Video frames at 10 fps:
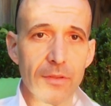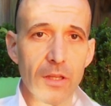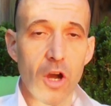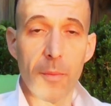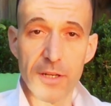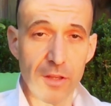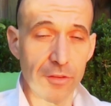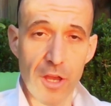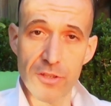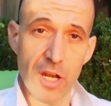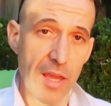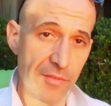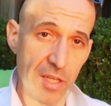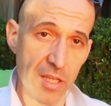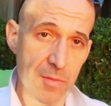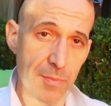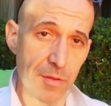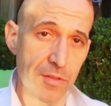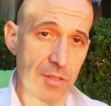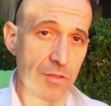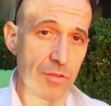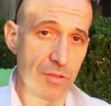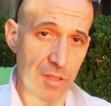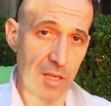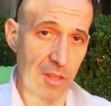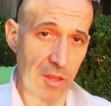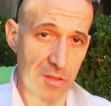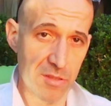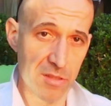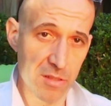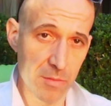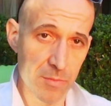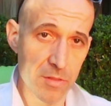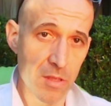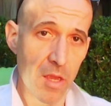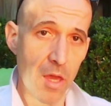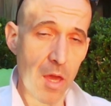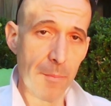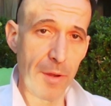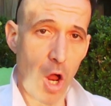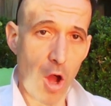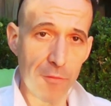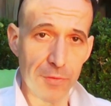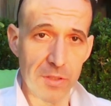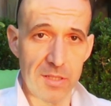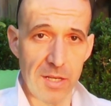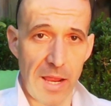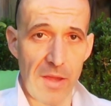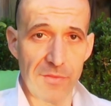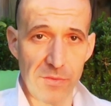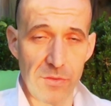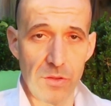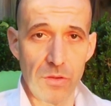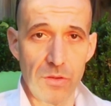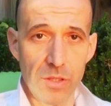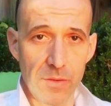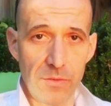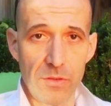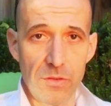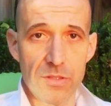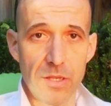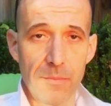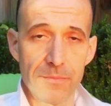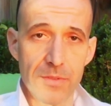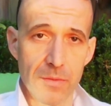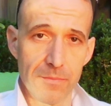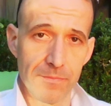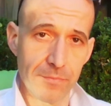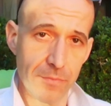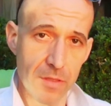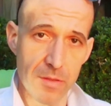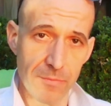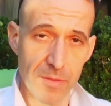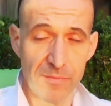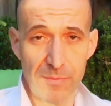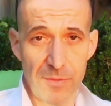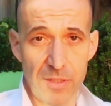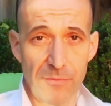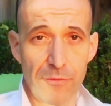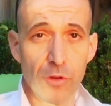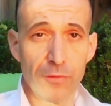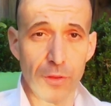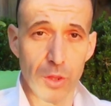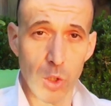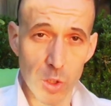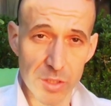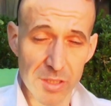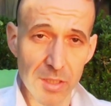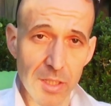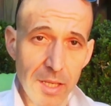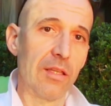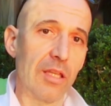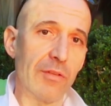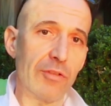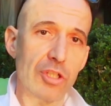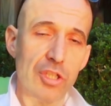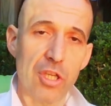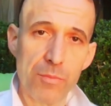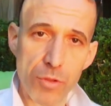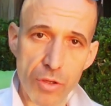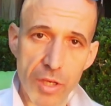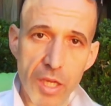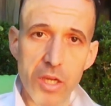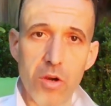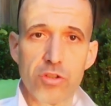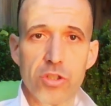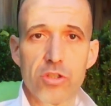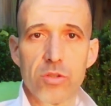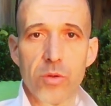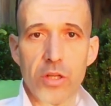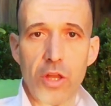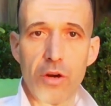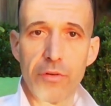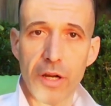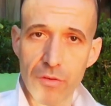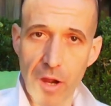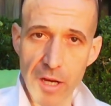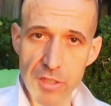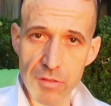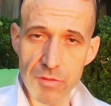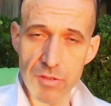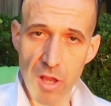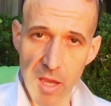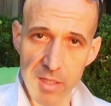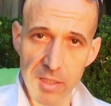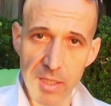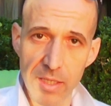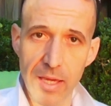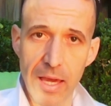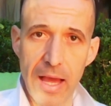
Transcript: comment on those. I don't have any experience in using any of those systems, but hopefully today I've given you some food for thought. If you're just commuting or just doing a lot of recreational cycling,